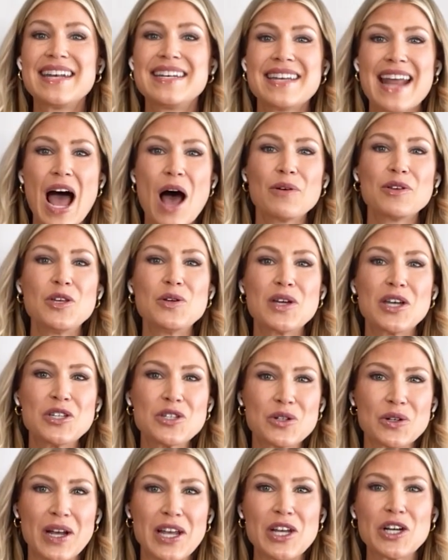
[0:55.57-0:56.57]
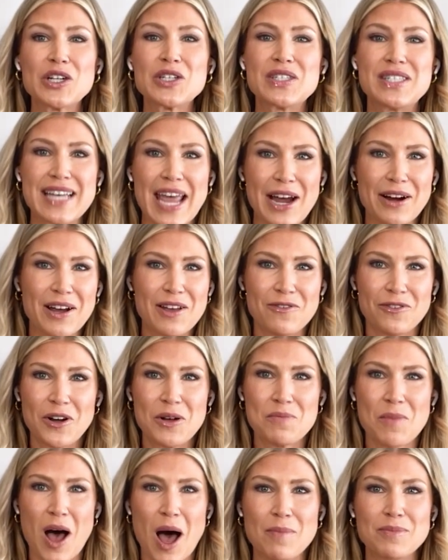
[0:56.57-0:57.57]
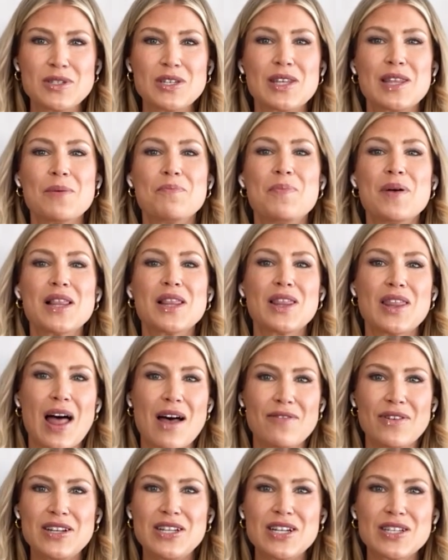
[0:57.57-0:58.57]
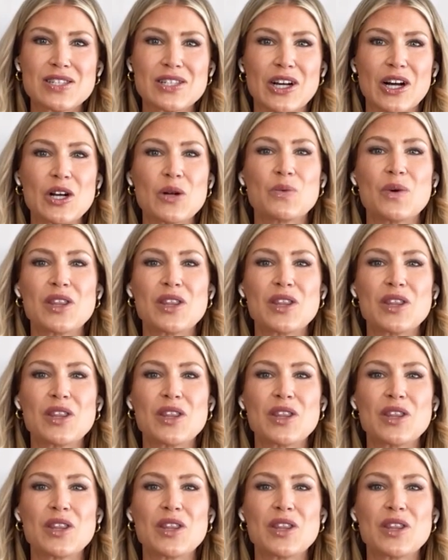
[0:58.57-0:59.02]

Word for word: and now you can treat your dairy-free mom to the beloved dessert